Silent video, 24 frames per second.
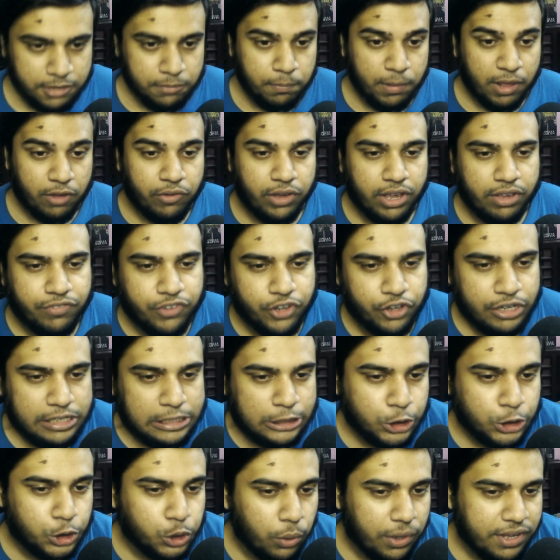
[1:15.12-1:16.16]
By the way, if you're
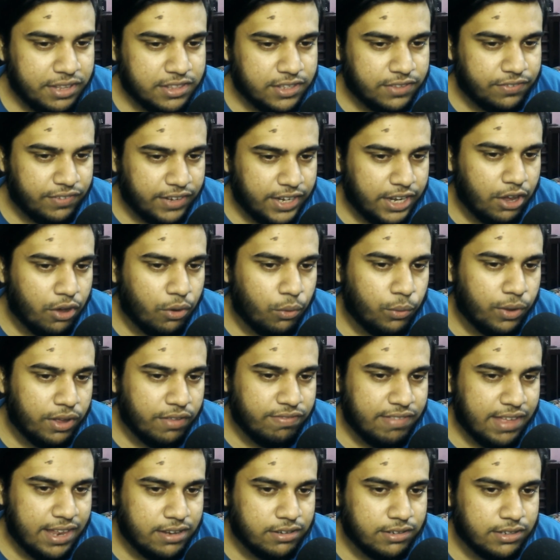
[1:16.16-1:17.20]
enjoying this video,
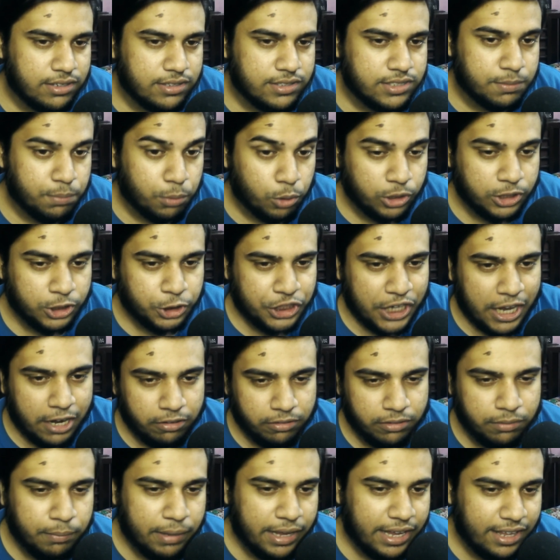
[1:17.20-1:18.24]
then support the
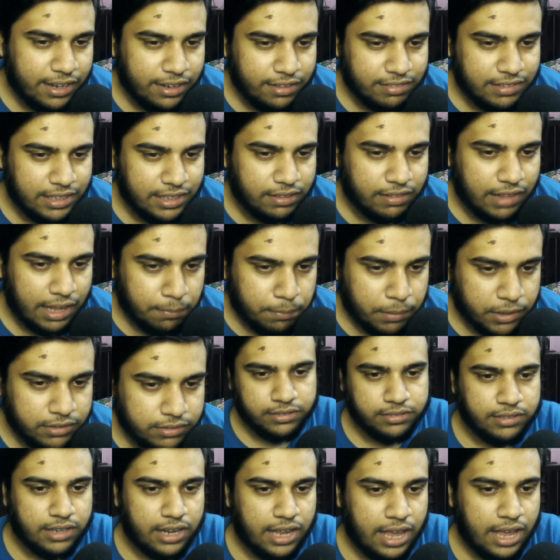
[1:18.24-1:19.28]
channel by hitting the like button